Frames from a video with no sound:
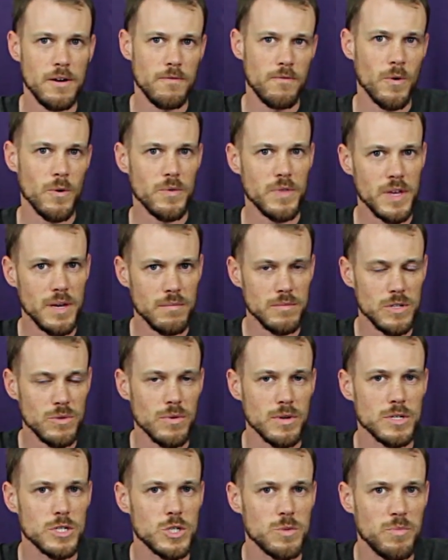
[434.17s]
for them
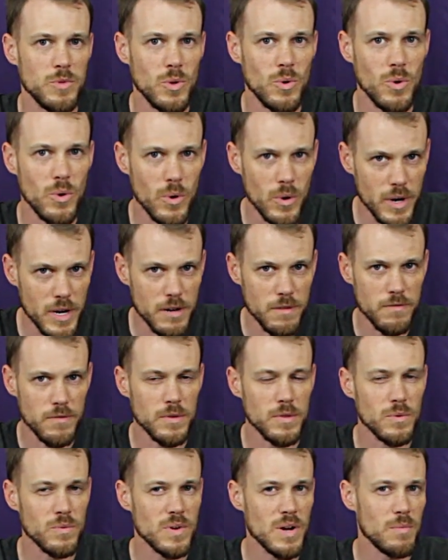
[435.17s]
to explore and
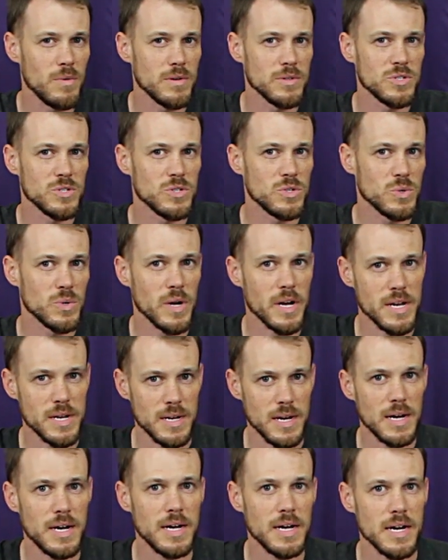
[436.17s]
for the Rebels to try
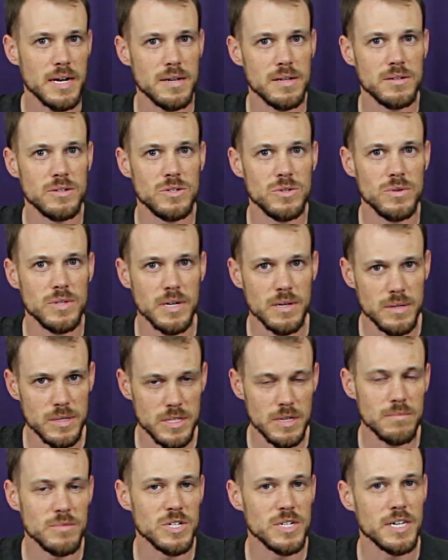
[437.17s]
and hide and do their
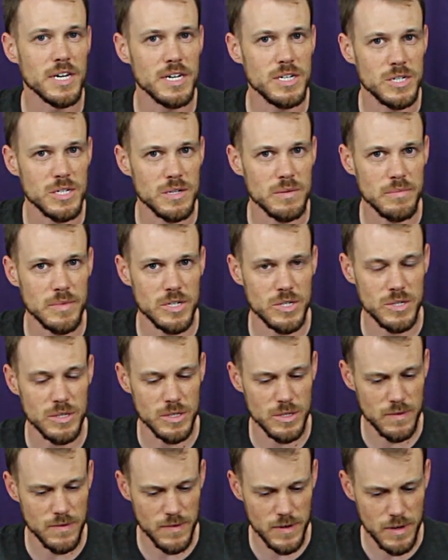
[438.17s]
subjugation
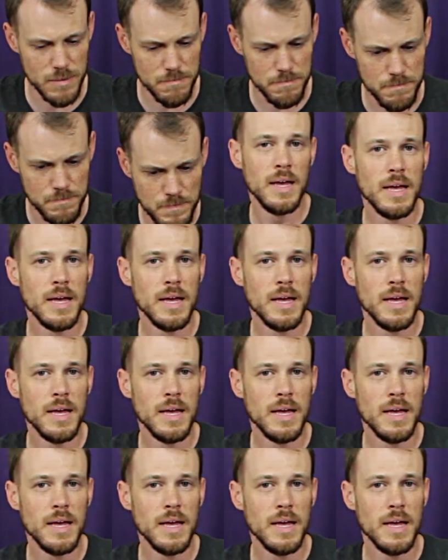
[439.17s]
missions from.